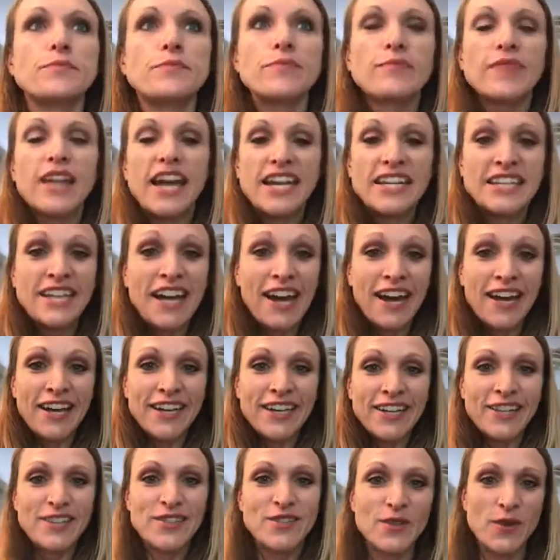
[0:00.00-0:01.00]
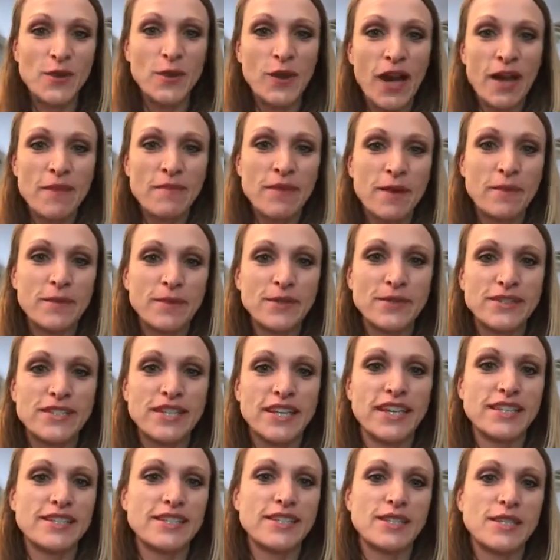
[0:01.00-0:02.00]
yeah, so I'm able to
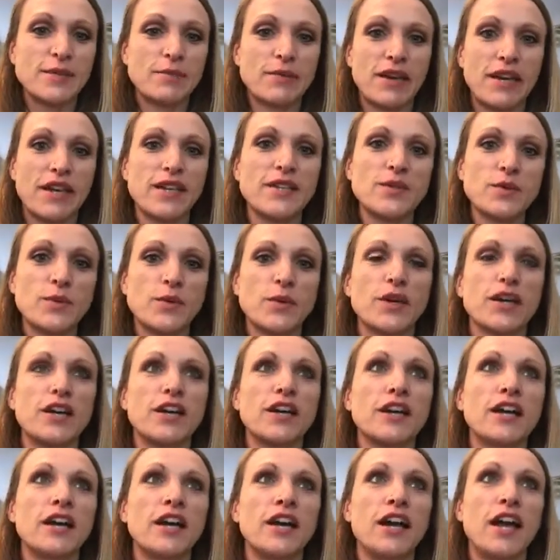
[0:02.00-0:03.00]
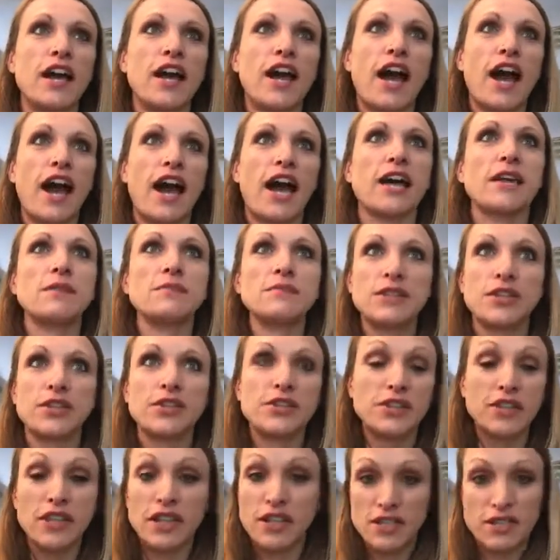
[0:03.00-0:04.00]
get to this place where I am
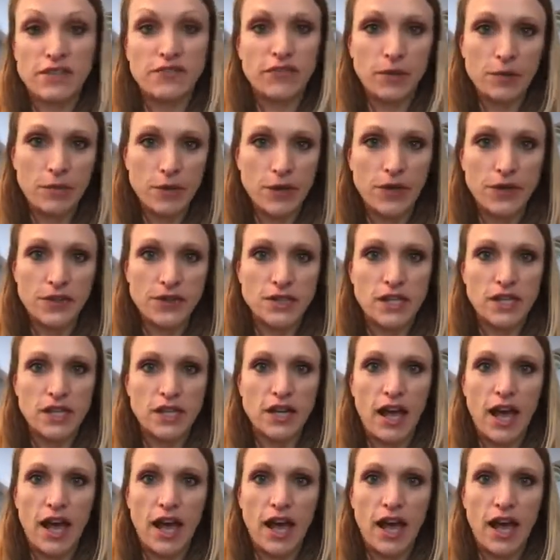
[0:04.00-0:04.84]
literally a different person.